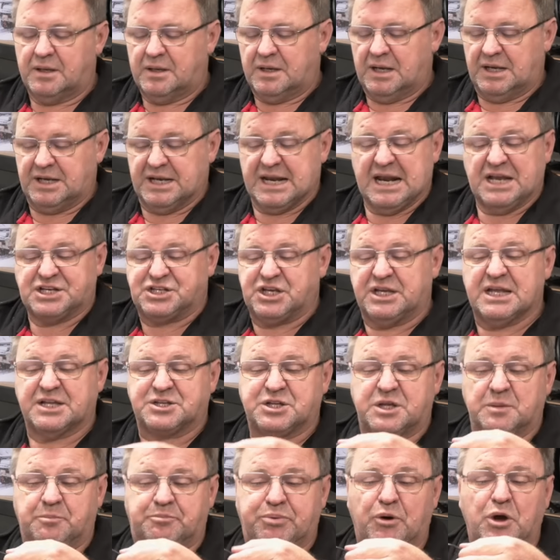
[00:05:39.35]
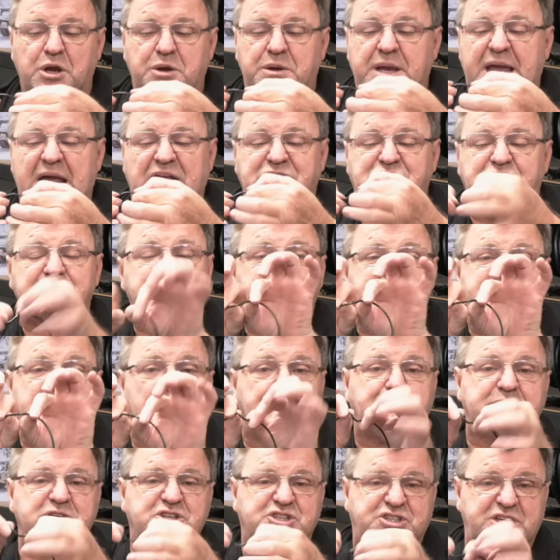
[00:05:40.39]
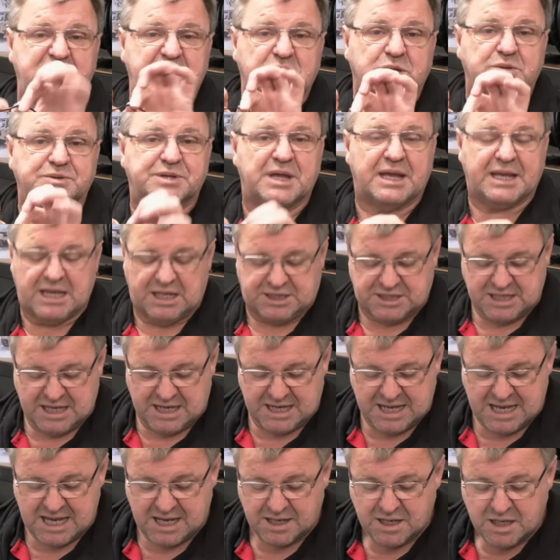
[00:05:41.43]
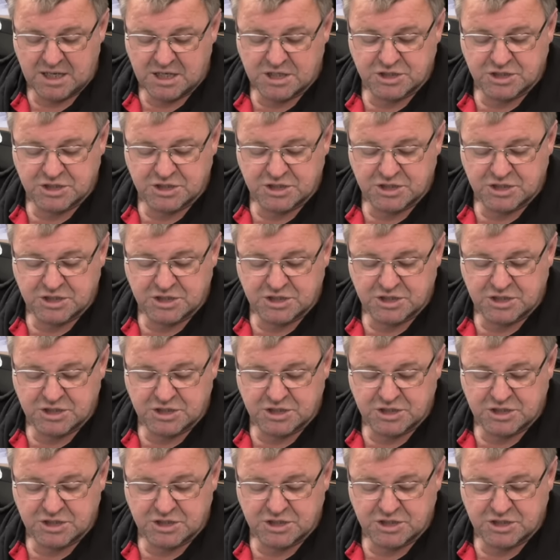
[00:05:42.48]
And you can actually get to the point you can actually snap a seal. They get that hard.